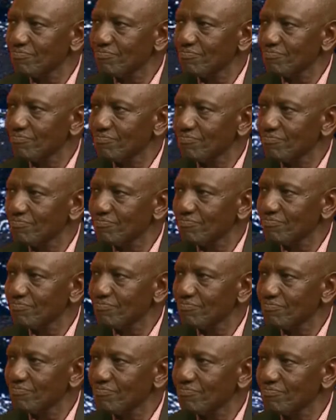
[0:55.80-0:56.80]

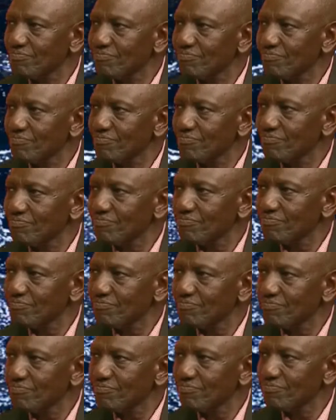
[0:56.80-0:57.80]

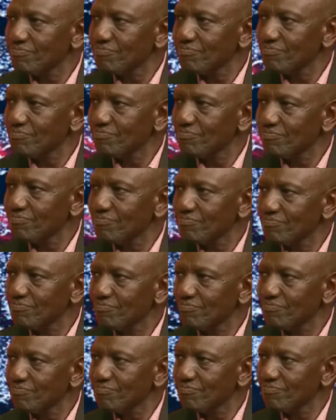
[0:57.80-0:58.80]

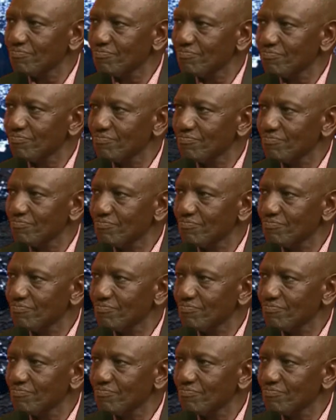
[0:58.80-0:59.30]
This person isn't speaking.